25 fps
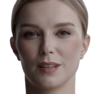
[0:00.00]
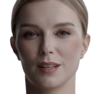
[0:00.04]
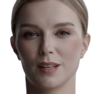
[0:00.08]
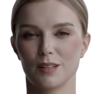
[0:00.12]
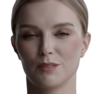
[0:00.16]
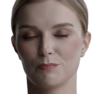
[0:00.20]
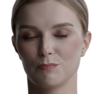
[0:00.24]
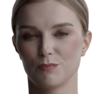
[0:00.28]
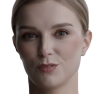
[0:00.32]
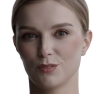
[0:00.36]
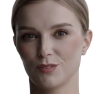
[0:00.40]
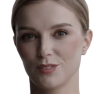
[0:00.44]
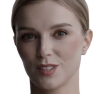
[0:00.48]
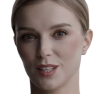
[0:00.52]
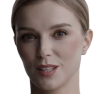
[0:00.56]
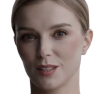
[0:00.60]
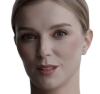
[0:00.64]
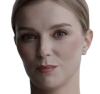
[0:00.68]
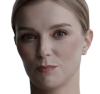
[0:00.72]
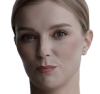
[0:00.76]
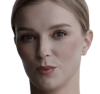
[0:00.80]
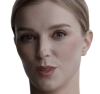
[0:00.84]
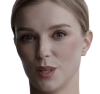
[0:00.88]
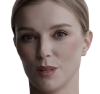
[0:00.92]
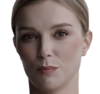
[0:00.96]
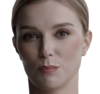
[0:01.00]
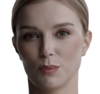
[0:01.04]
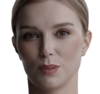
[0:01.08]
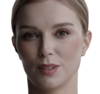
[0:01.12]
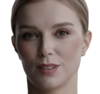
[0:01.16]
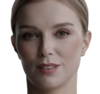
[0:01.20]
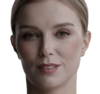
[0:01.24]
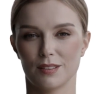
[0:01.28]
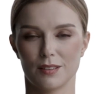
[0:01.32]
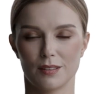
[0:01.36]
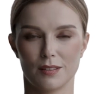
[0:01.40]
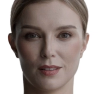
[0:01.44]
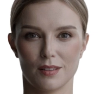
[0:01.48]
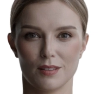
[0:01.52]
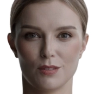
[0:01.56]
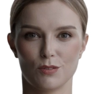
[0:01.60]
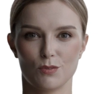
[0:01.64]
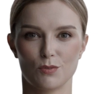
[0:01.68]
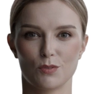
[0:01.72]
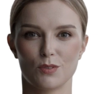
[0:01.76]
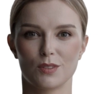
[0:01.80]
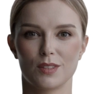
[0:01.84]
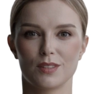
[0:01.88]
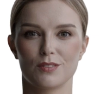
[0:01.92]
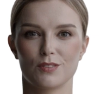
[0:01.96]
If you're selling property,
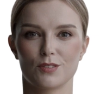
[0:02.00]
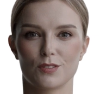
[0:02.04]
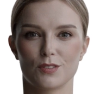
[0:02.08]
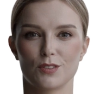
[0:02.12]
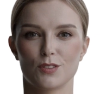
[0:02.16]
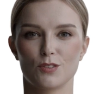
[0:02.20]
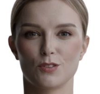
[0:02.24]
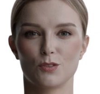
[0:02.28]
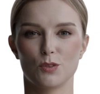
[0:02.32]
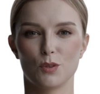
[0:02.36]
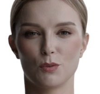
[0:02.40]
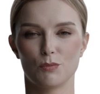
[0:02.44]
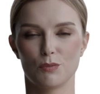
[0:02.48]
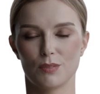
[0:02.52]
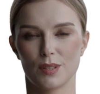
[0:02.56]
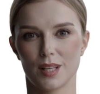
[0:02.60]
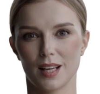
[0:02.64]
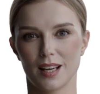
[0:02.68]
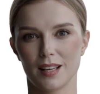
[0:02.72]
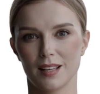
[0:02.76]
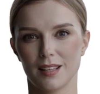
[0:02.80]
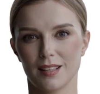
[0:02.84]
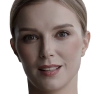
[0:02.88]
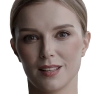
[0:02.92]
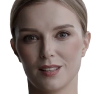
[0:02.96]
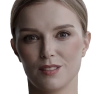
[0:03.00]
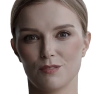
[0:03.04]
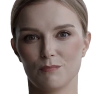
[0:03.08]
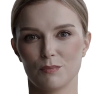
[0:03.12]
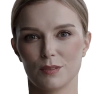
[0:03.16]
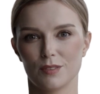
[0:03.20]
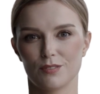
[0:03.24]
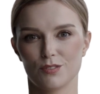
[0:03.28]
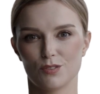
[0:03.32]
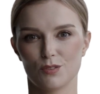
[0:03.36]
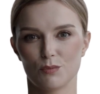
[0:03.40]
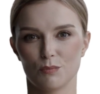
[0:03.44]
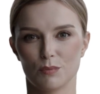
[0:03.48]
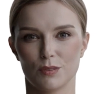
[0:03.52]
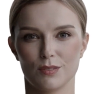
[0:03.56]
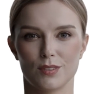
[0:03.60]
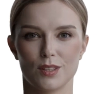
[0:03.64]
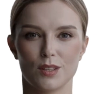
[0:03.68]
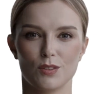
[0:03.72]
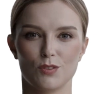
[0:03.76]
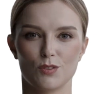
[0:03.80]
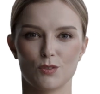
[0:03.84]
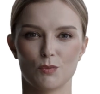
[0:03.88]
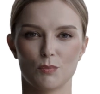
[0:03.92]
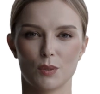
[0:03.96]
you'll need to disclose any easements to
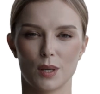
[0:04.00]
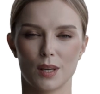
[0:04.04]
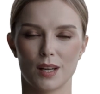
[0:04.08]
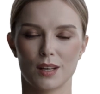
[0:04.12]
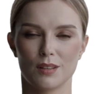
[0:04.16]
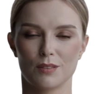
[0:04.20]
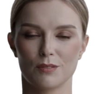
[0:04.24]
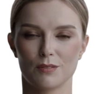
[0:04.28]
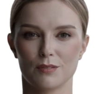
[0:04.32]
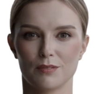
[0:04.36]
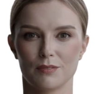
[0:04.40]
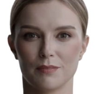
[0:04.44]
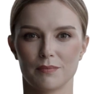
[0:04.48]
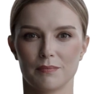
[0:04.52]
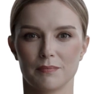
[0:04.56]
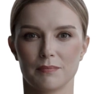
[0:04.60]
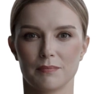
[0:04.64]
potential buyers.